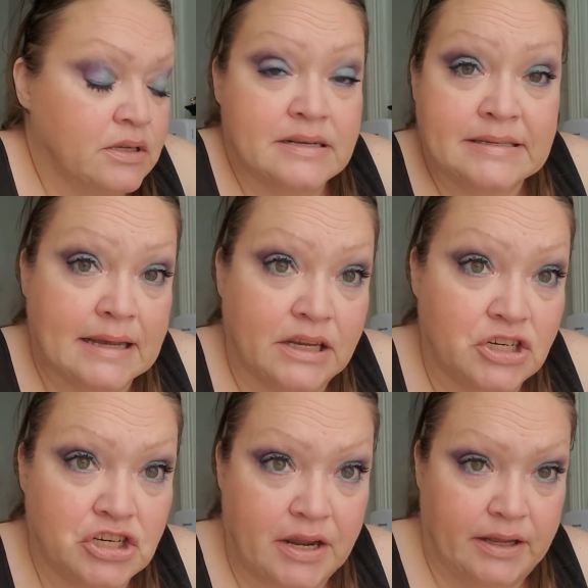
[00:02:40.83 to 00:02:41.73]
a
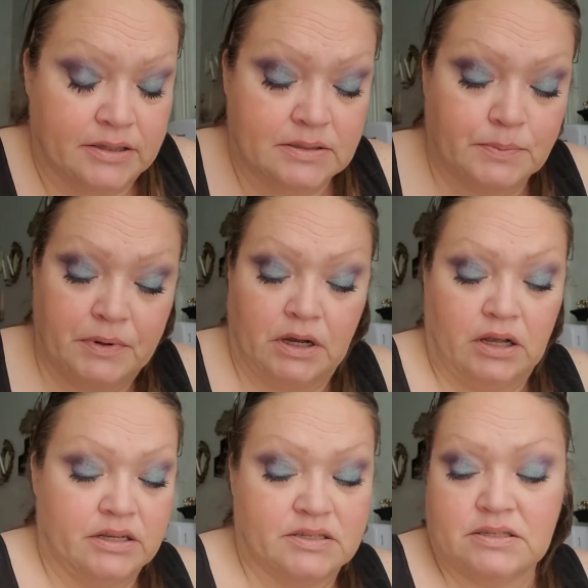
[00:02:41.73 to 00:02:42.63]
second chance
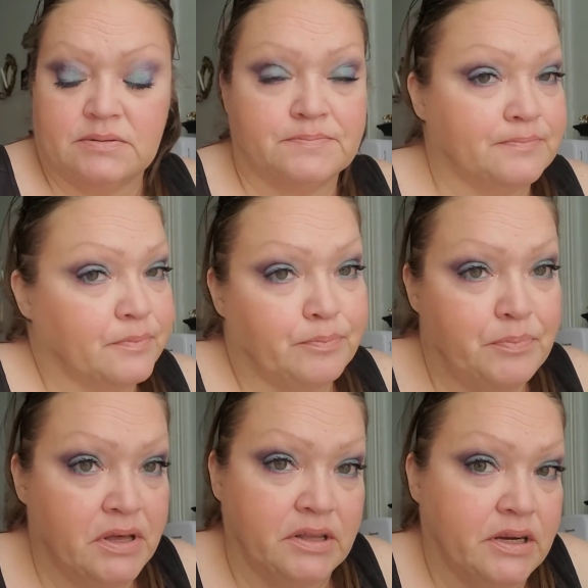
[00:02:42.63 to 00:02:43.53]
because
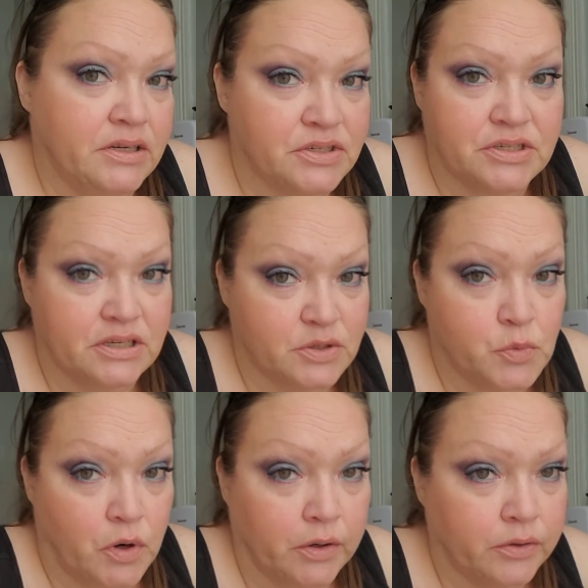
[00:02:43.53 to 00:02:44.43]
peeling just
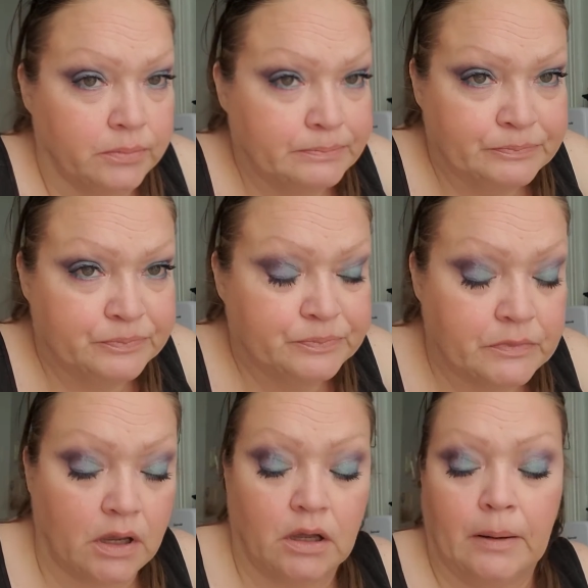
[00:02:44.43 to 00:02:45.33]
doesn't work.
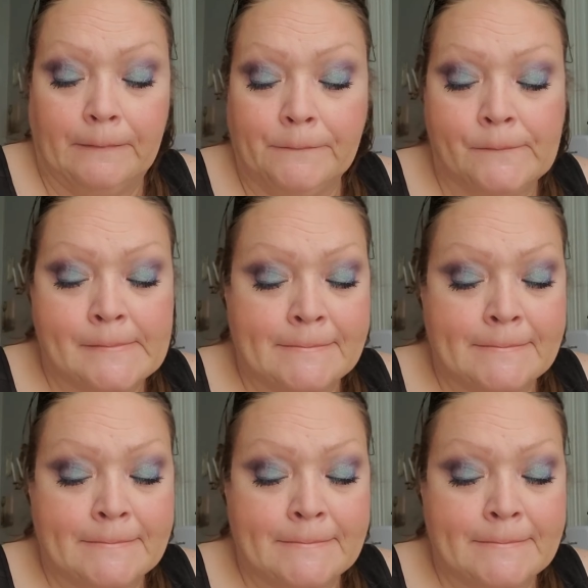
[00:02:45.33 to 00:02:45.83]
Um,